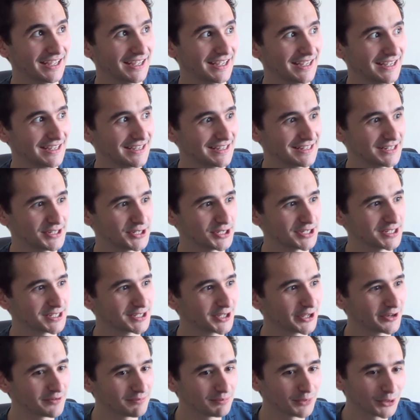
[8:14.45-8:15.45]
is
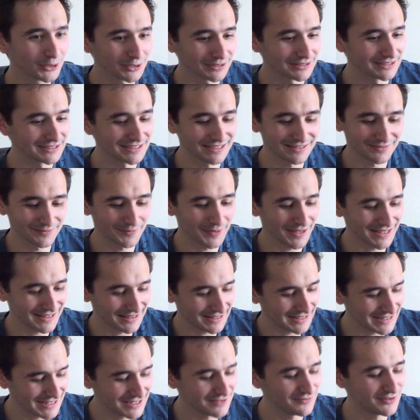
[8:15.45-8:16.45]
kind of modelled by
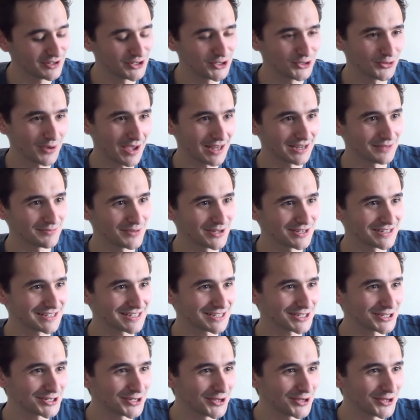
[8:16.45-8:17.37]
individual elements.